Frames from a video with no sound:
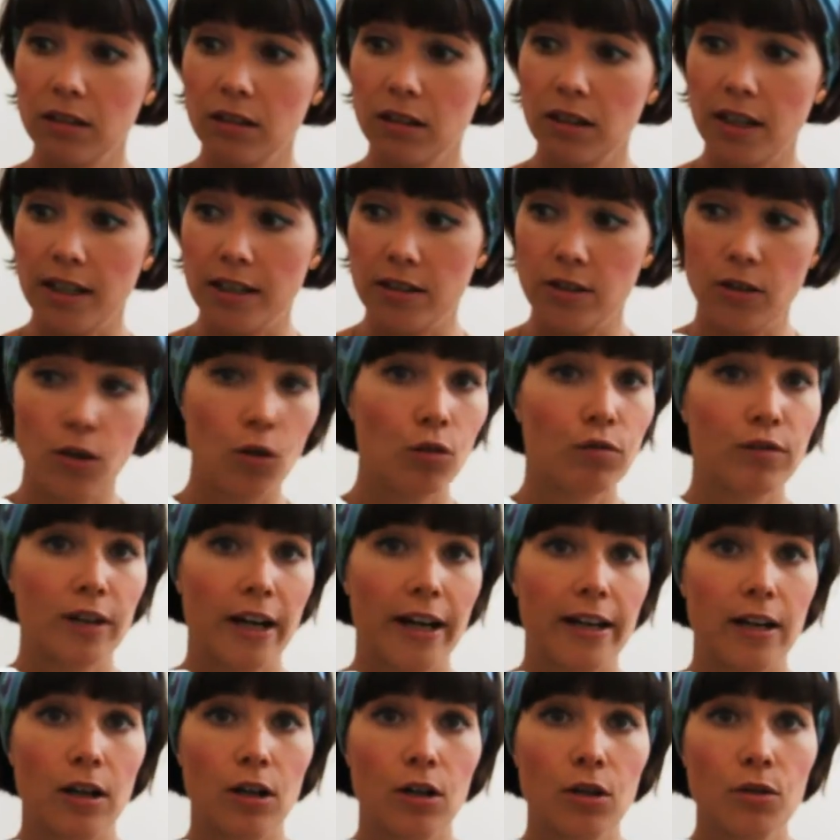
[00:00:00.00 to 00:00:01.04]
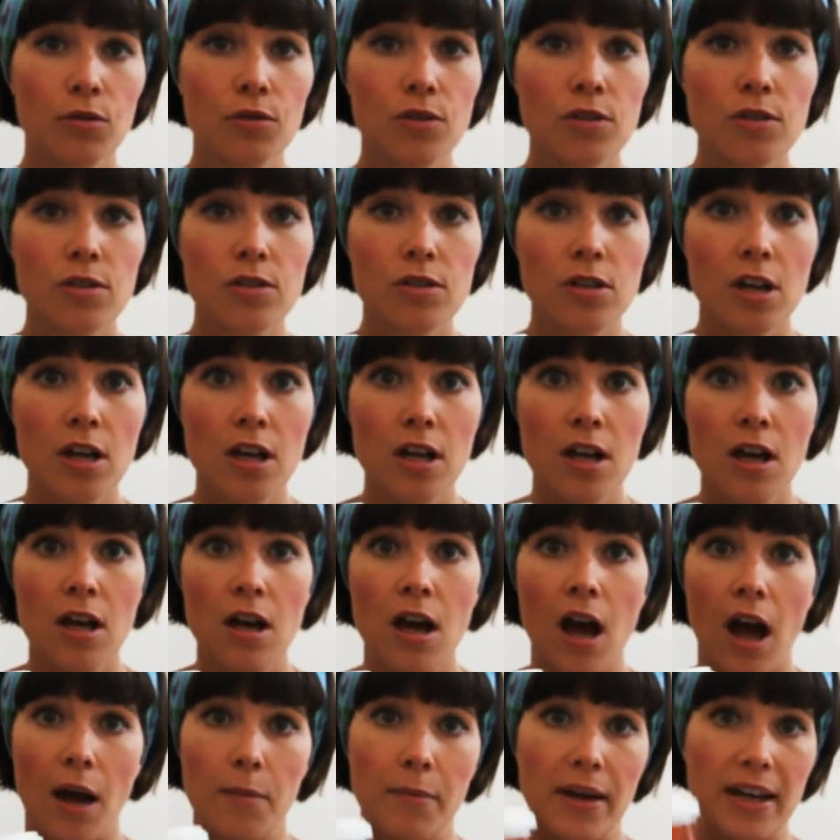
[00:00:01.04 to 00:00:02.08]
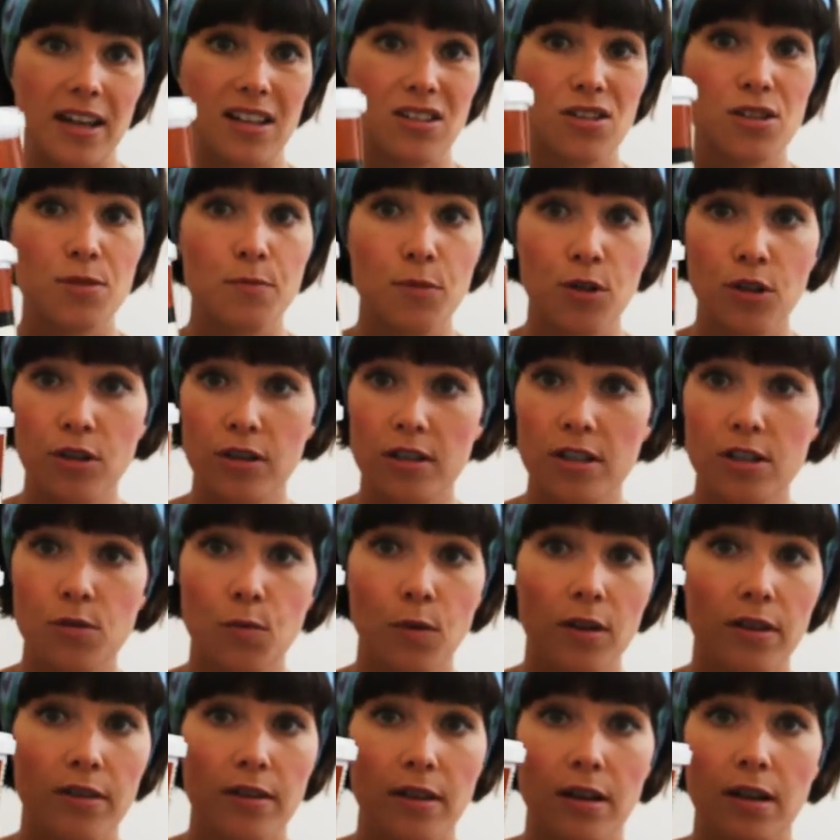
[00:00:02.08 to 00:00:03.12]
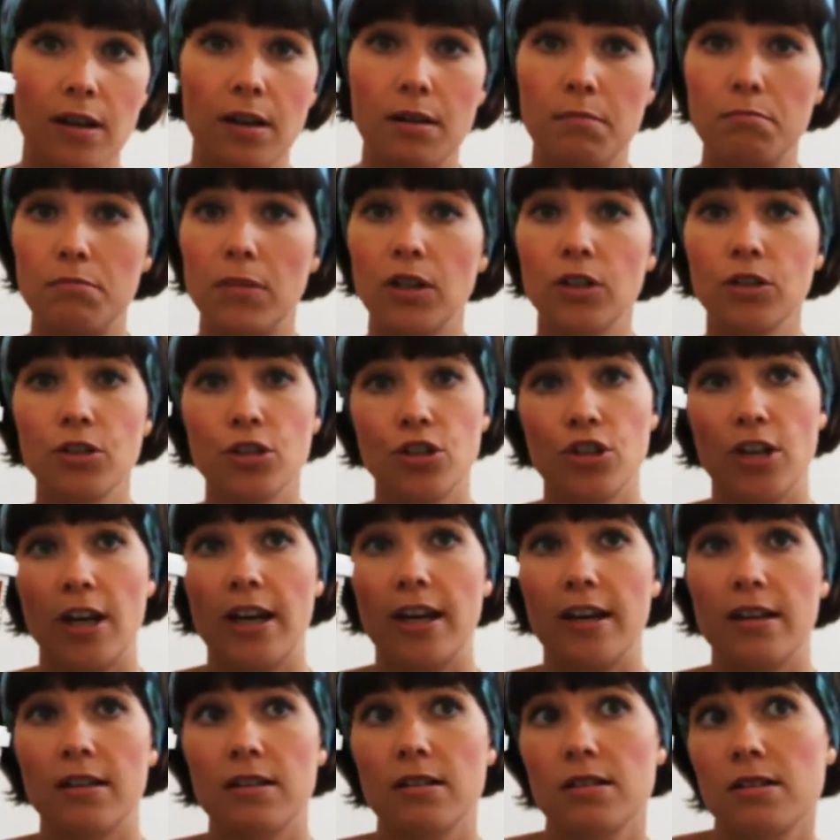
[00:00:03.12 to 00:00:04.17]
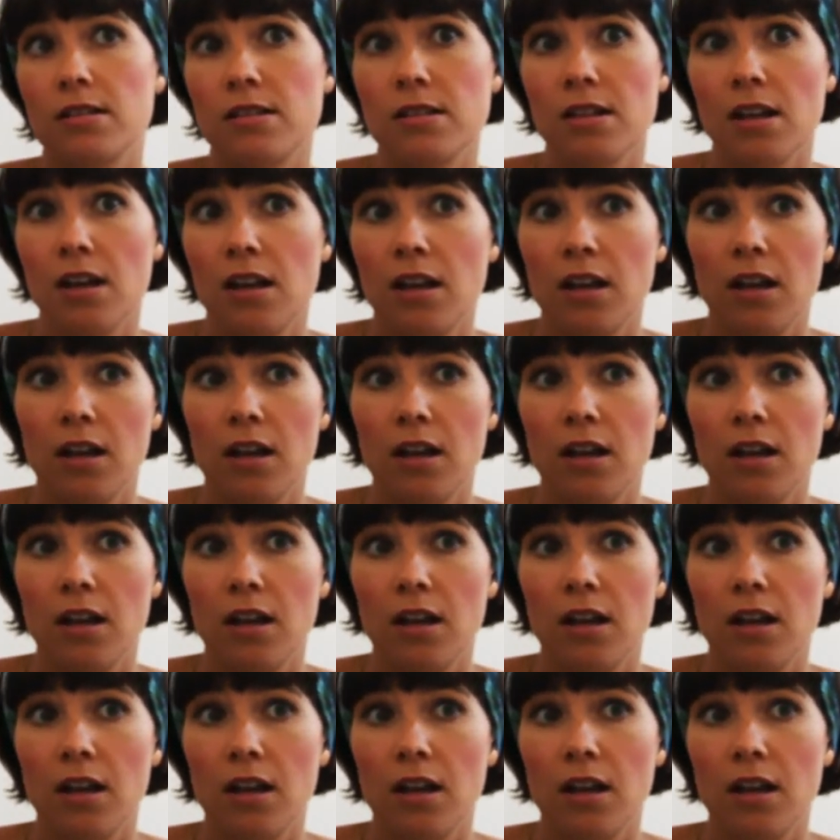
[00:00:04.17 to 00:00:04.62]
in overnight oats. I make smoothies with it, milkshakes.